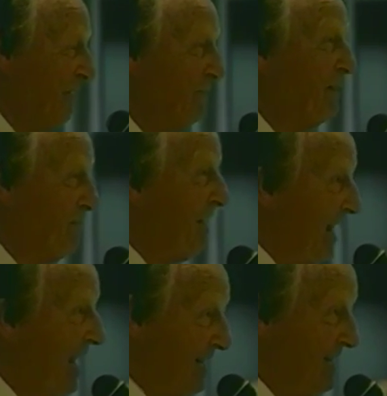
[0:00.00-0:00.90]
But my
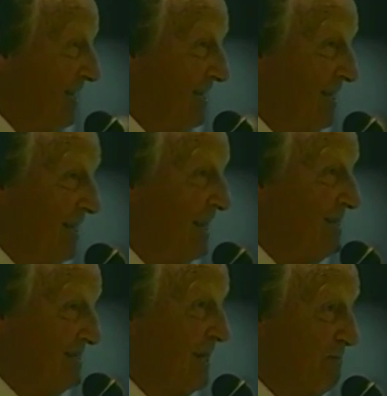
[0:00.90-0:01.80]
dad
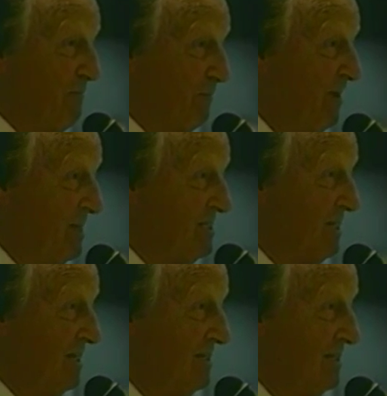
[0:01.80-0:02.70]
did see me play
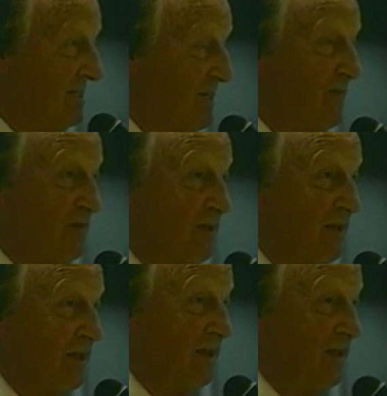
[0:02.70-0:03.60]

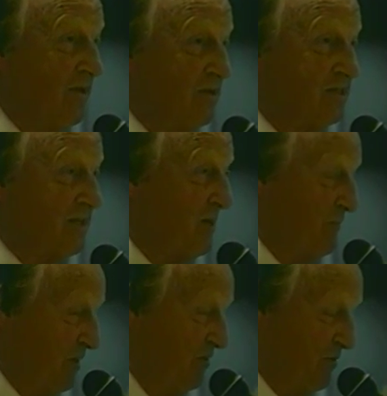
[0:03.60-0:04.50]
7 years
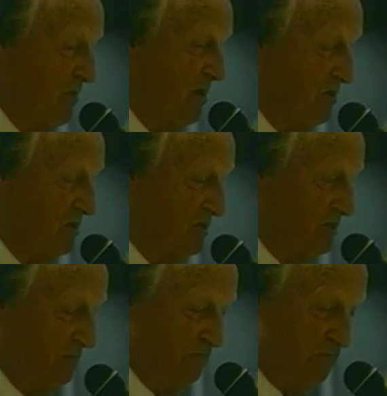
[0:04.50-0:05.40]
in the majors.